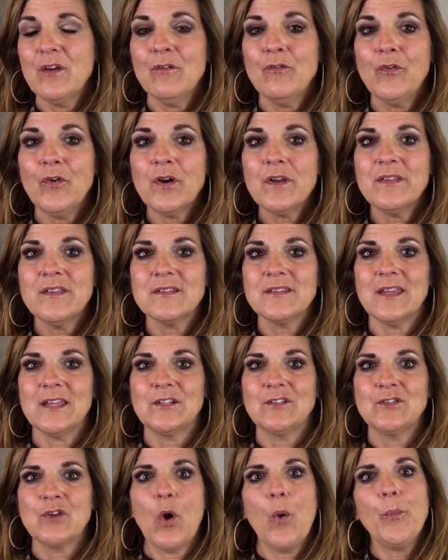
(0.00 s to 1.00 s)
fourth is
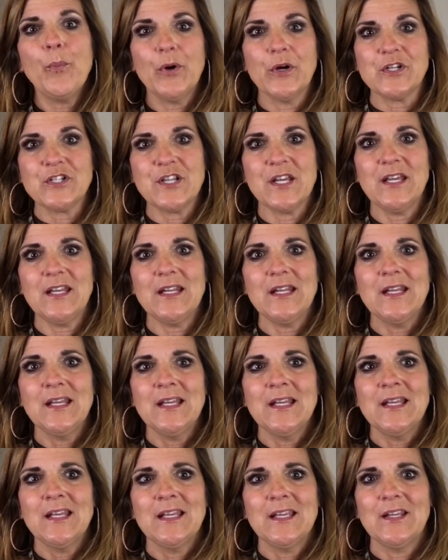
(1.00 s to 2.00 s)
like, don't push it.
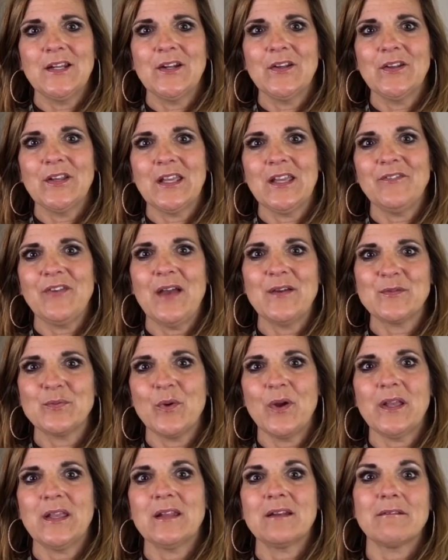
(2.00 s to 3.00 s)
You know, like if I was
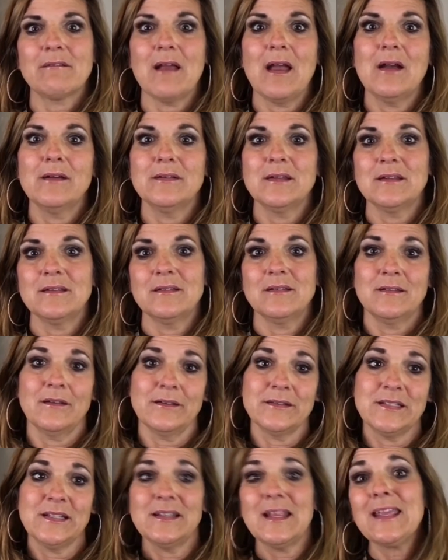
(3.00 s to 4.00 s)
walking around, it's
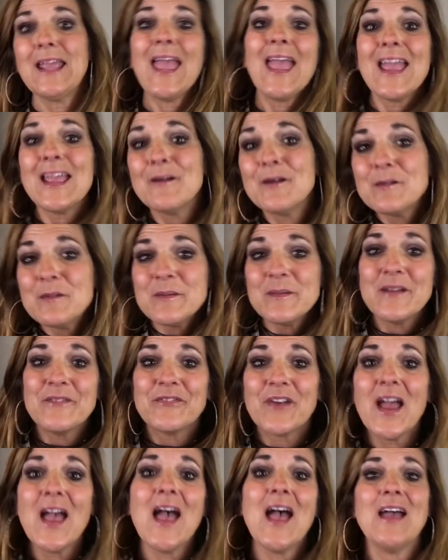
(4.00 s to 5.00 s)
all the time like, hey, you want to be my
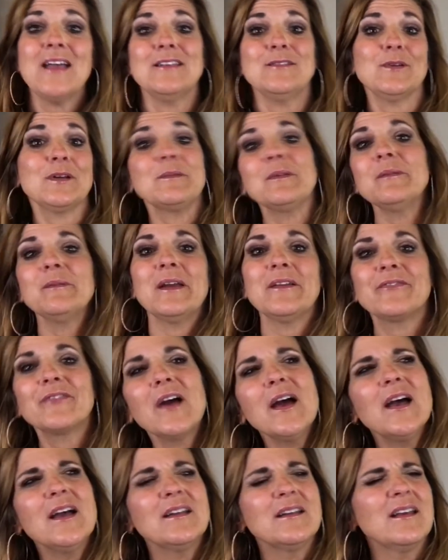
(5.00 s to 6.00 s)
friend? You want to be my
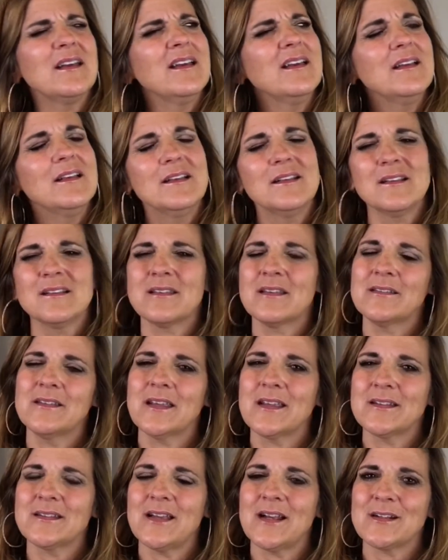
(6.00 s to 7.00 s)
friend? Sounds
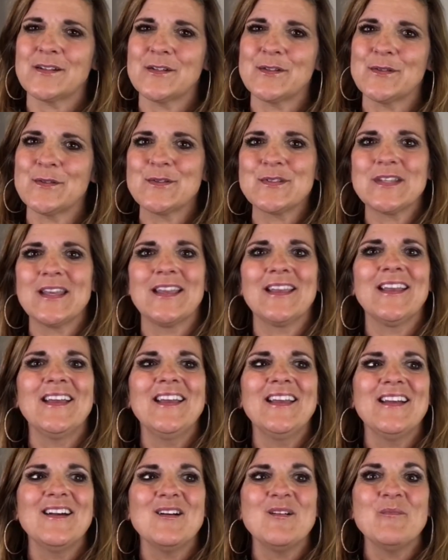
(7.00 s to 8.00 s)
like a Dr. Seuss thing.
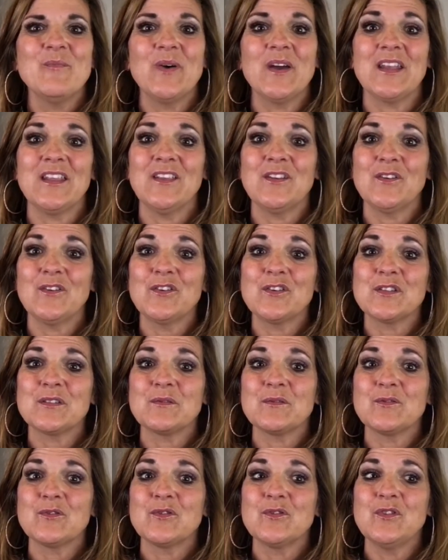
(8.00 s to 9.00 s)
But you know,
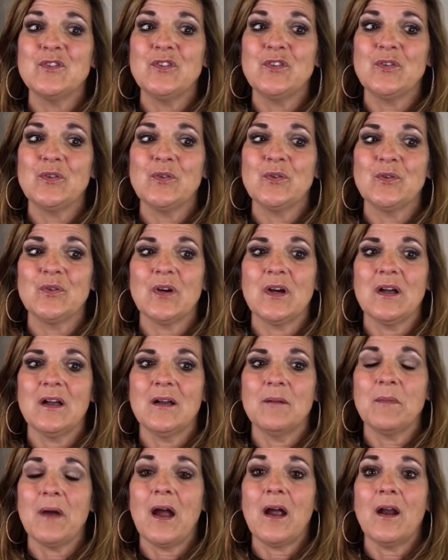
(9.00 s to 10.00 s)
you
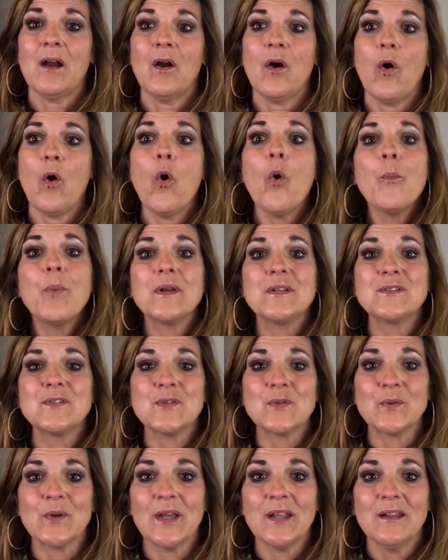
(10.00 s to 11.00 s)
are open
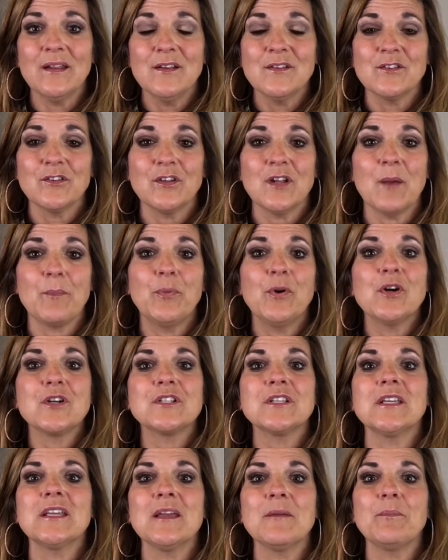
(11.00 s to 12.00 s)
to it. So you're not
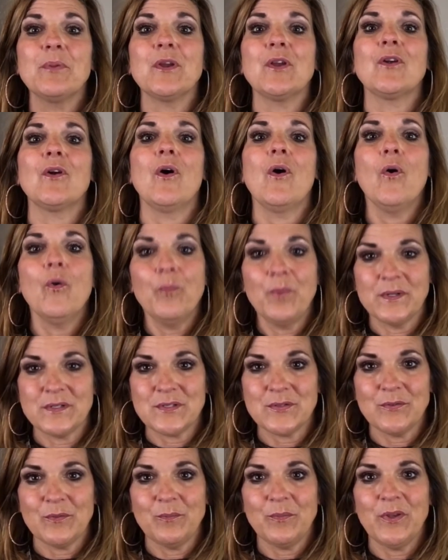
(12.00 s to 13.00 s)
pushing it, but you're open
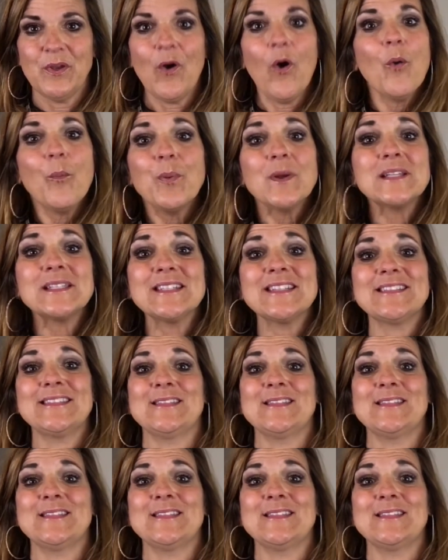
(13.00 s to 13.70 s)
to it. Be open to the